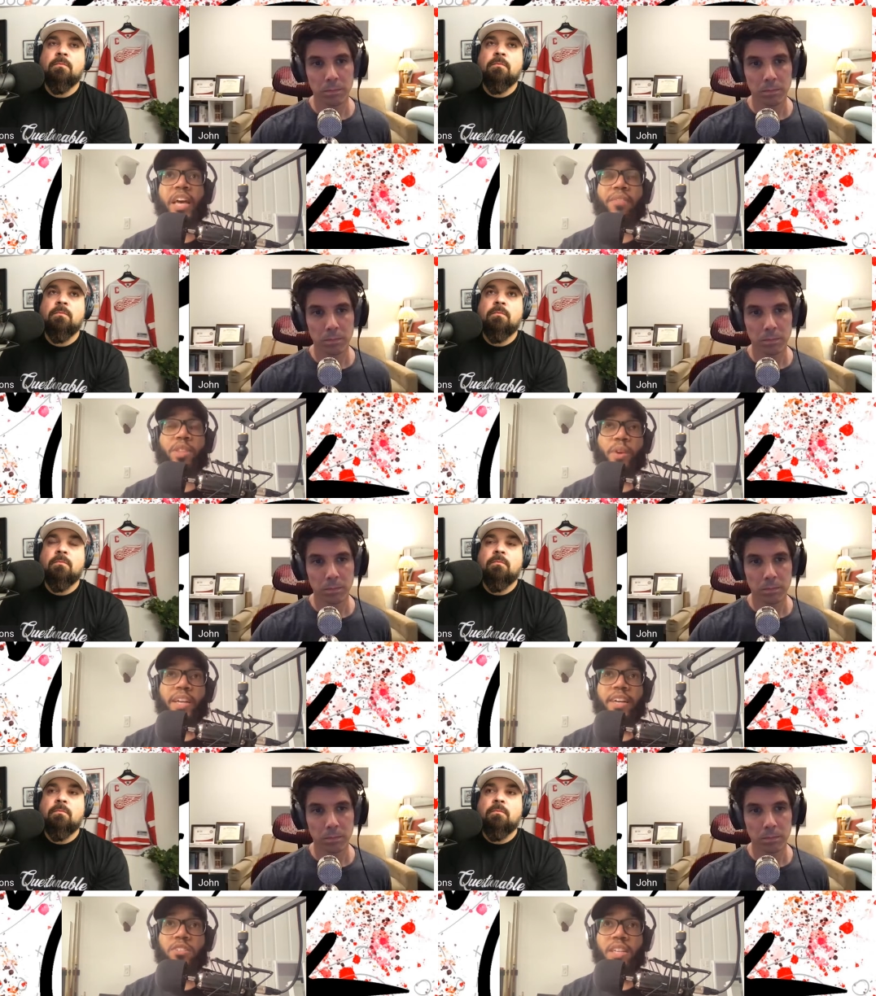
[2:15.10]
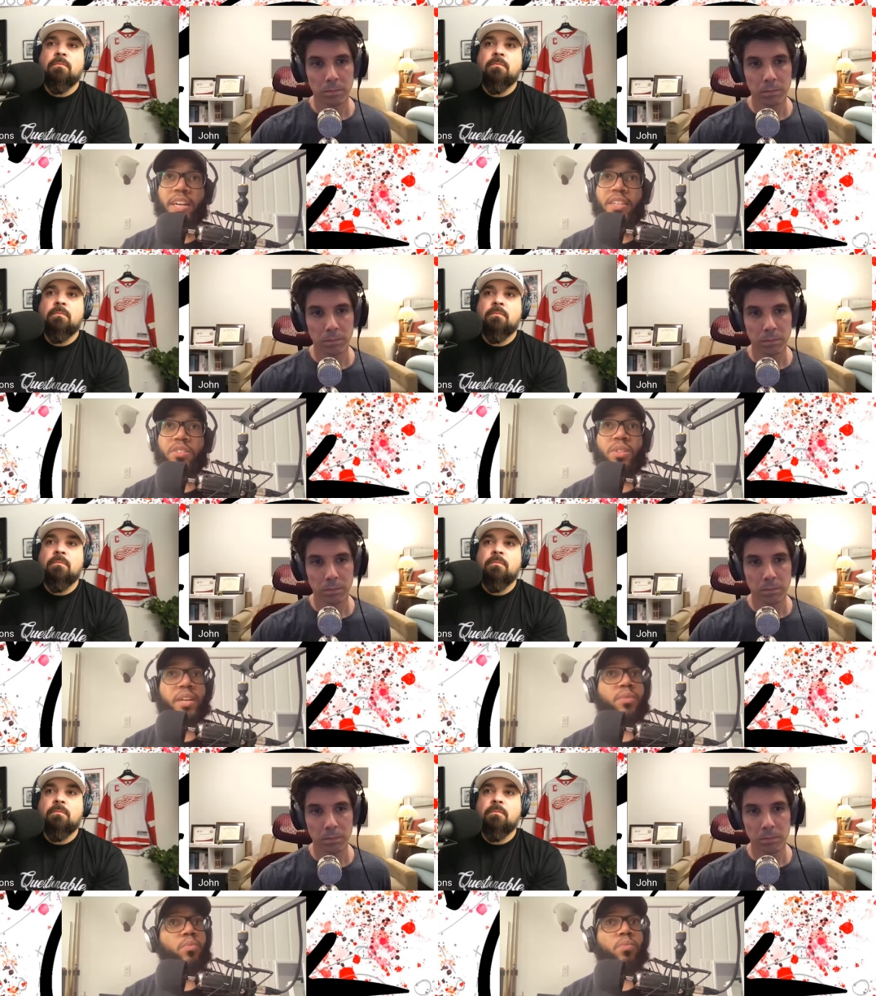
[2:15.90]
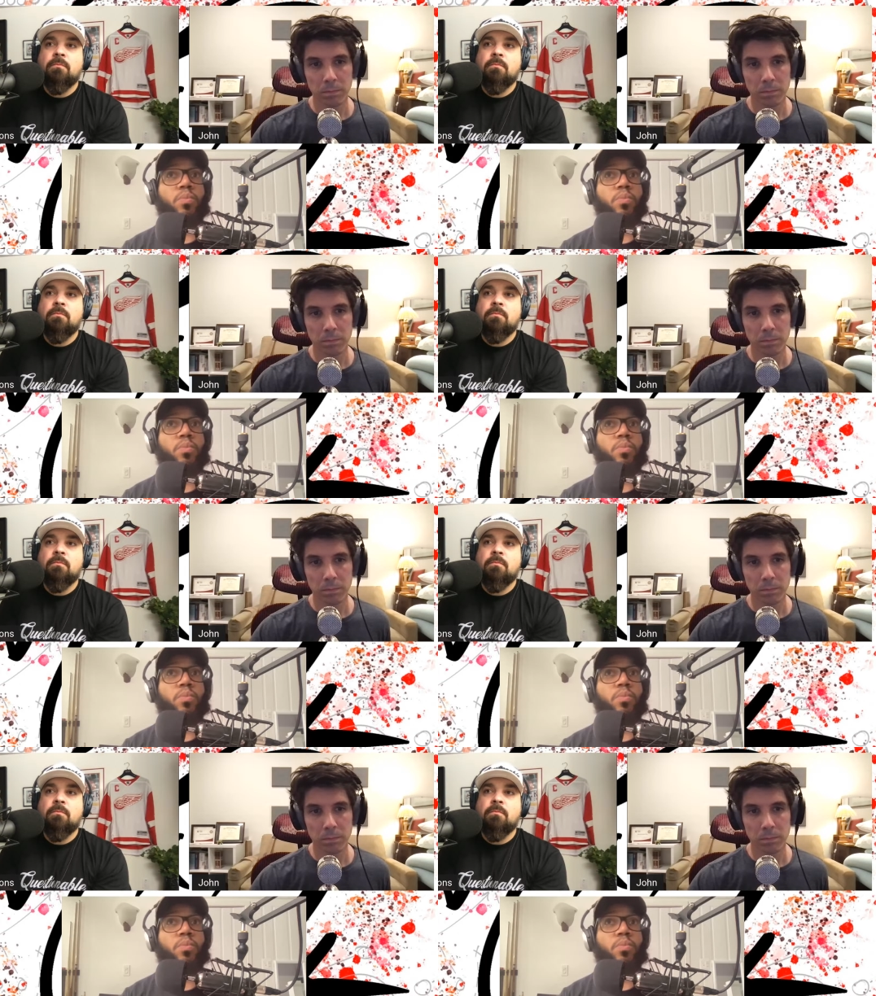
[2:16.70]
Speaker 1: having the right guys on the ice? Like,